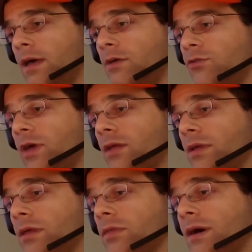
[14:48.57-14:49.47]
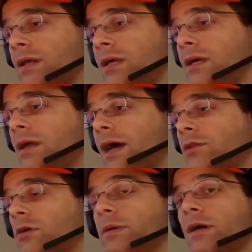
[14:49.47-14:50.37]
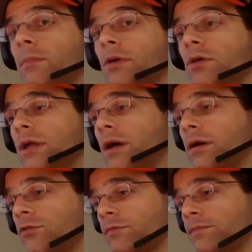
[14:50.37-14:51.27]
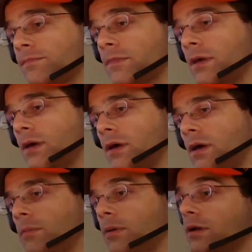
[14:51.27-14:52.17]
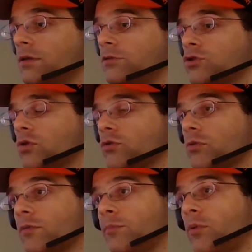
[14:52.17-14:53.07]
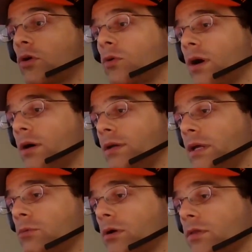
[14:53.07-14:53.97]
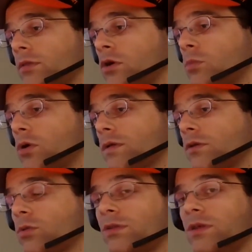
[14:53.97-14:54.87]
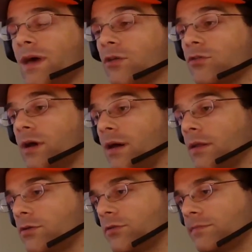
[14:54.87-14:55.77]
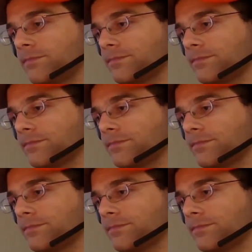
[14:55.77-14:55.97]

Stanley thought he and Hector had become millionaires. But the jewels were of poor quality, worth no more than $20,000.